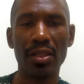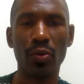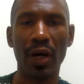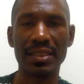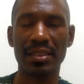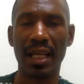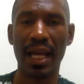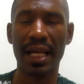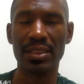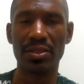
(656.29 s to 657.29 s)
question I
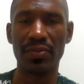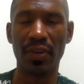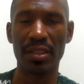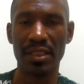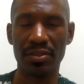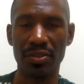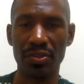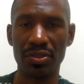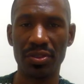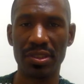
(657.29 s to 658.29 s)
asked you as far as
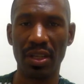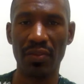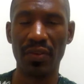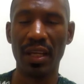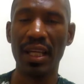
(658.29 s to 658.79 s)
introducing yourself,